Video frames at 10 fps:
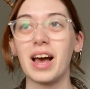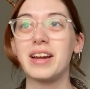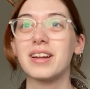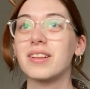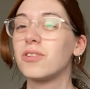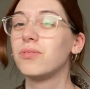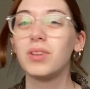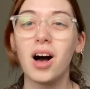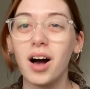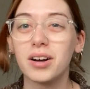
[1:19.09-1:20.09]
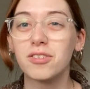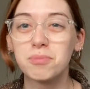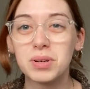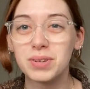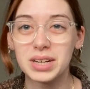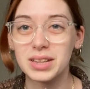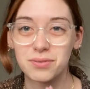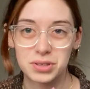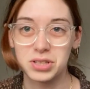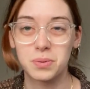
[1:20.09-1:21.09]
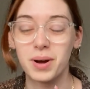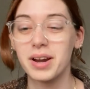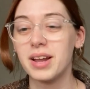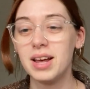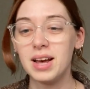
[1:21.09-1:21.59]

I did a little vlog of me reading the first one.